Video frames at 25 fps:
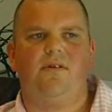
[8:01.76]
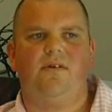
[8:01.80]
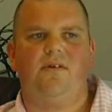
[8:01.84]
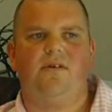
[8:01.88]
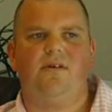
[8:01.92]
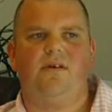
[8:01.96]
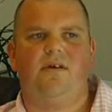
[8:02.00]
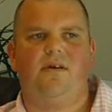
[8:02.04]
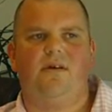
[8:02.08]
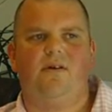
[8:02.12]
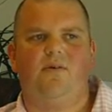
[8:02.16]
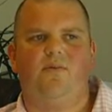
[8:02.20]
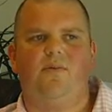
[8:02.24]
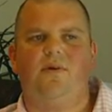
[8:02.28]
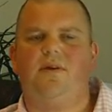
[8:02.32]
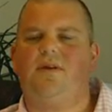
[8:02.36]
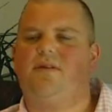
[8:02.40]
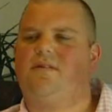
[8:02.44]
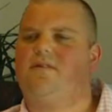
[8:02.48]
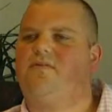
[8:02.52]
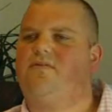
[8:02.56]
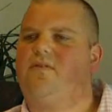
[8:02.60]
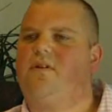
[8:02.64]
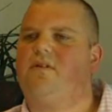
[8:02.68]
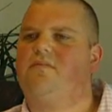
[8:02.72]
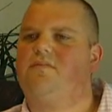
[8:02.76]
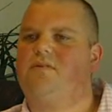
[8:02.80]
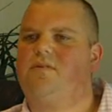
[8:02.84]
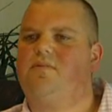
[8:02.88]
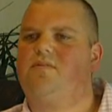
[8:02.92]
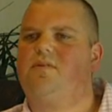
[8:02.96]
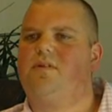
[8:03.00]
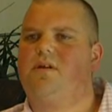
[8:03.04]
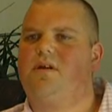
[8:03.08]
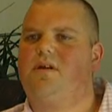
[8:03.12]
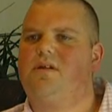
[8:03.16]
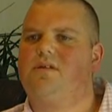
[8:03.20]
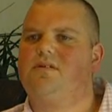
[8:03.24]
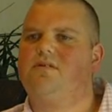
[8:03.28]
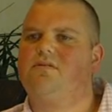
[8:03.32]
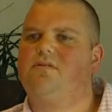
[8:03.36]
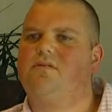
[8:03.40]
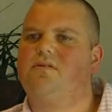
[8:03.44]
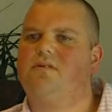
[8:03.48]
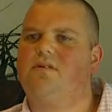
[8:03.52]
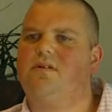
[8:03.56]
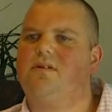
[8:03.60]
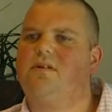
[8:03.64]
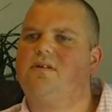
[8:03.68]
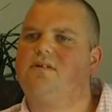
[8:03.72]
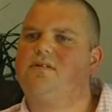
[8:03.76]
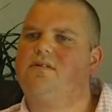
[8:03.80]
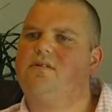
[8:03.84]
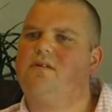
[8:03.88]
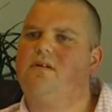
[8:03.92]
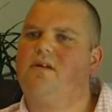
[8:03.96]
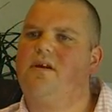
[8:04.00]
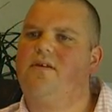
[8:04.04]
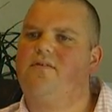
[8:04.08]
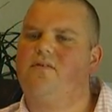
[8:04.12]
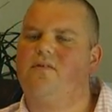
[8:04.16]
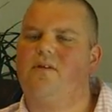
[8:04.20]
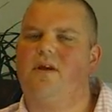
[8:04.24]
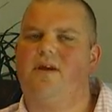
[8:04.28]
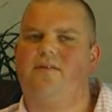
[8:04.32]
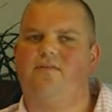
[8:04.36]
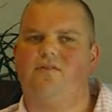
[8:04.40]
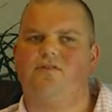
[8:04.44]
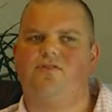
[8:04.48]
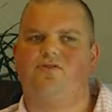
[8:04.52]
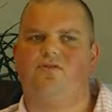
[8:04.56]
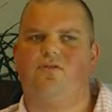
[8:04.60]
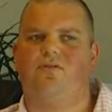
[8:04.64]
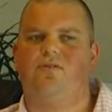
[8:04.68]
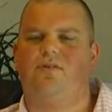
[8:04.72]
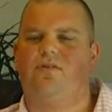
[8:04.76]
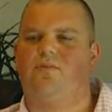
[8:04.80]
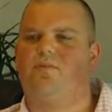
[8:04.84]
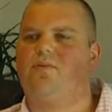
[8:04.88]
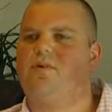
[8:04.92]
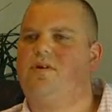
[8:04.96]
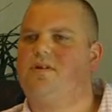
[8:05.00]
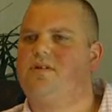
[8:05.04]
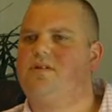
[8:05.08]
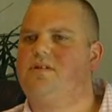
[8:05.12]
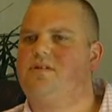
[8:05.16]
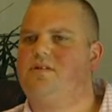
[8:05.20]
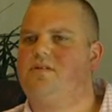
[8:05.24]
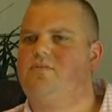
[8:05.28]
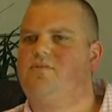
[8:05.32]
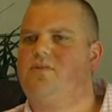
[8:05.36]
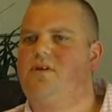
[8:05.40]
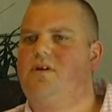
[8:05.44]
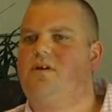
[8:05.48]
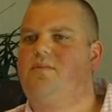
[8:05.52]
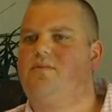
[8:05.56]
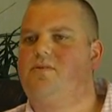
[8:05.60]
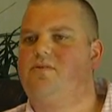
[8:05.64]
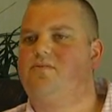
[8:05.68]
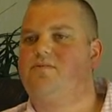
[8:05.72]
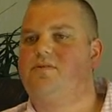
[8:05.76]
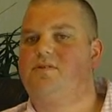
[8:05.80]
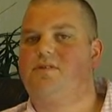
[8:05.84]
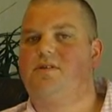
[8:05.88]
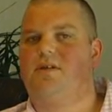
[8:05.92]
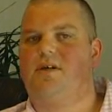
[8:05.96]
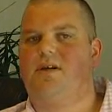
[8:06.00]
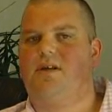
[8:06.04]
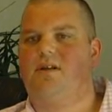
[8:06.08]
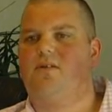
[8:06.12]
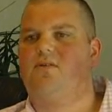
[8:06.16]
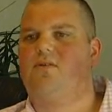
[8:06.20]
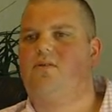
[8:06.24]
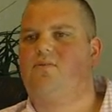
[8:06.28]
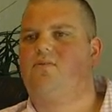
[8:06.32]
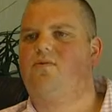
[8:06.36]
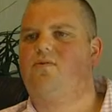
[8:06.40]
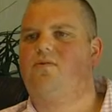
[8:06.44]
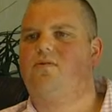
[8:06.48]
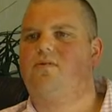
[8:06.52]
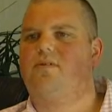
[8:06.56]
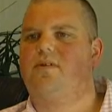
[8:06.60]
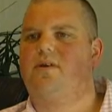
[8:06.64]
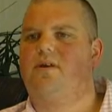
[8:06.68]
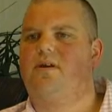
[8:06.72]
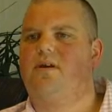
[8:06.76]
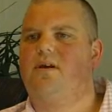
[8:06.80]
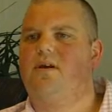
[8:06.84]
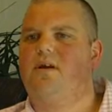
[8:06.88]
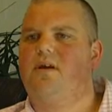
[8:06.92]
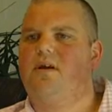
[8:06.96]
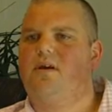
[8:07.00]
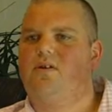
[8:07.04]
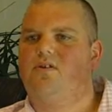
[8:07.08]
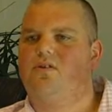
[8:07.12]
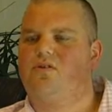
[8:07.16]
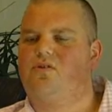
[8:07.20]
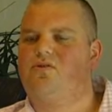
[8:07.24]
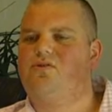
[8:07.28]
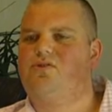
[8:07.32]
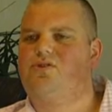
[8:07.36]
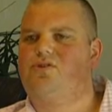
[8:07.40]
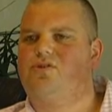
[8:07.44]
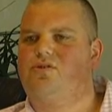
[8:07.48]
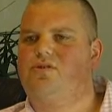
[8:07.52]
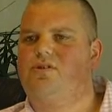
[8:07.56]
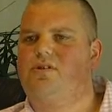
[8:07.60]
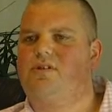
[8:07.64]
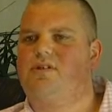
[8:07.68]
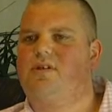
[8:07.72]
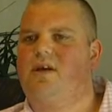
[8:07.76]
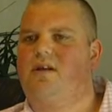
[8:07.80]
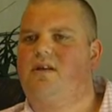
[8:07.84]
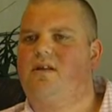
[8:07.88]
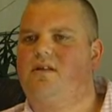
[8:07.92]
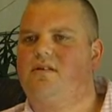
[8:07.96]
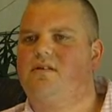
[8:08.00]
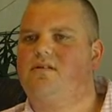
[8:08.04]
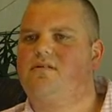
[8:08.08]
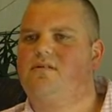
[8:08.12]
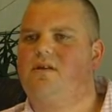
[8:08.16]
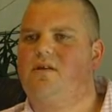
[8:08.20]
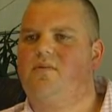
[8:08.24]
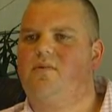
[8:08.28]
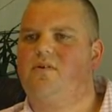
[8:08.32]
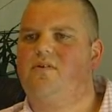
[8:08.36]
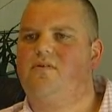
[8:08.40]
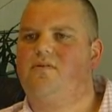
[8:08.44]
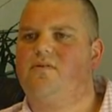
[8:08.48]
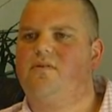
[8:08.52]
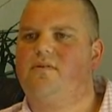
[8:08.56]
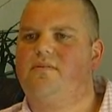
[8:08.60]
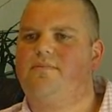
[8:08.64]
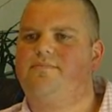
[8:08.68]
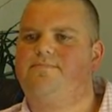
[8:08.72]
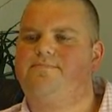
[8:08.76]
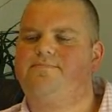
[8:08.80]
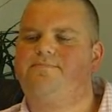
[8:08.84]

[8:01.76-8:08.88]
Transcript: think we can develop some plans that'll see us, have a stronger presence and be able to retain a lot more of the good junior talent that's coming through.